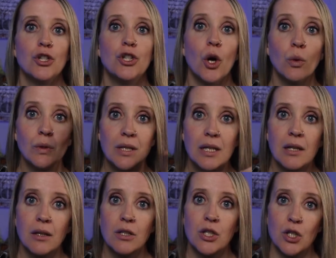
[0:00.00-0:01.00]
don't
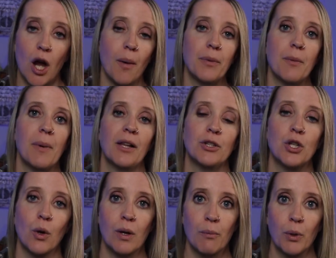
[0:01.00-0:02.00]
stop the
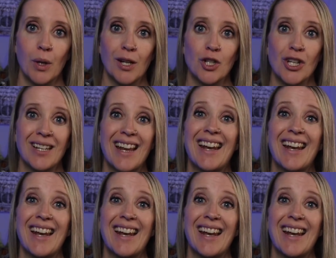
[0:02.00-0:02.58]
melatonin production,